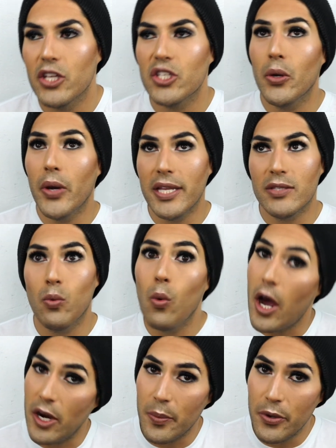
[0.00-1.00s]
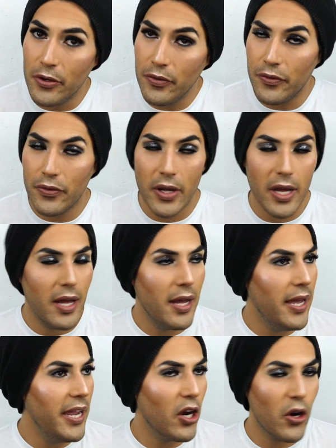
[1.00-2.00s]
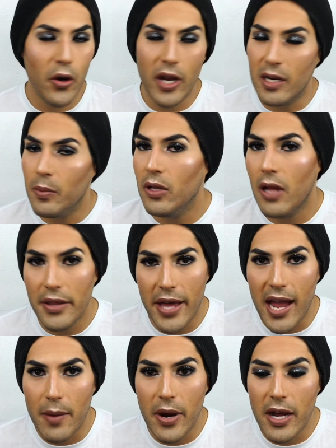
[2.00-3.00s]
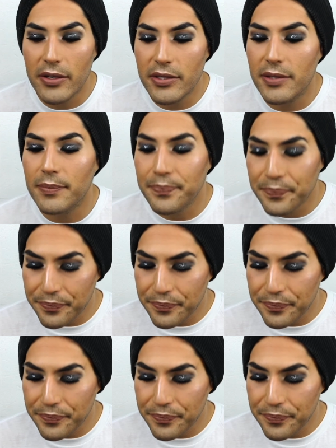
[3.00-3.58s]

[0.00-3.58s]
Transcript: so it's waterproof. Incredible on the eyebrows.